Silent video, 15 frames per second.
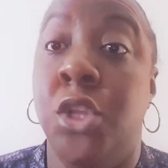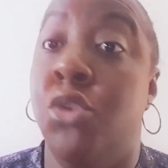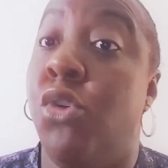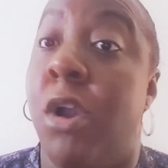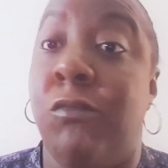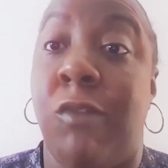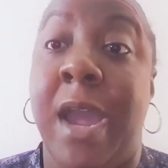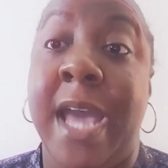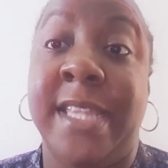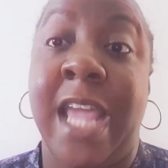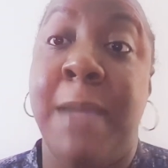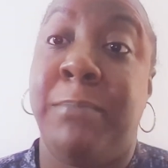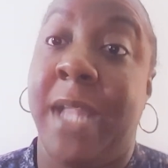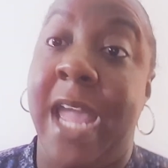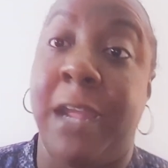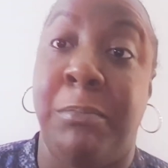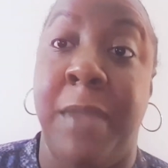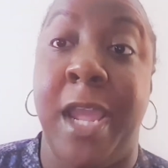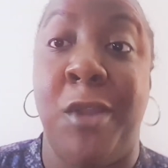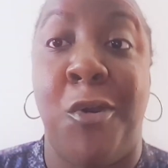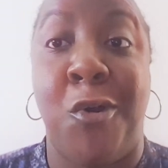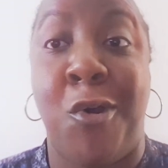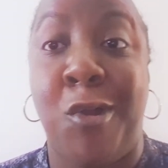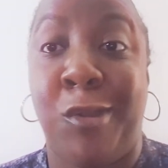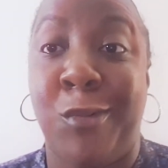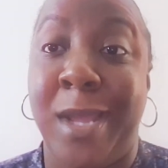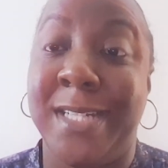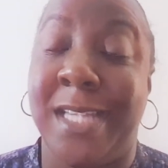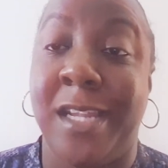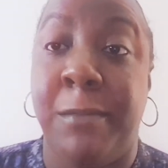You gonna ride that black man all the
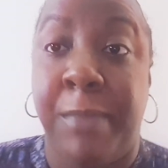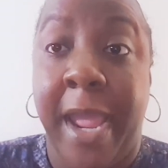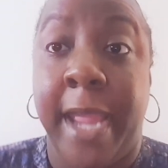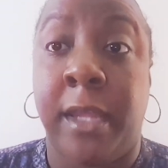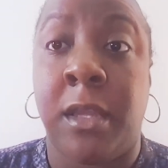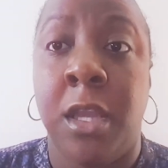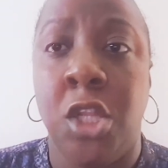way to the bank.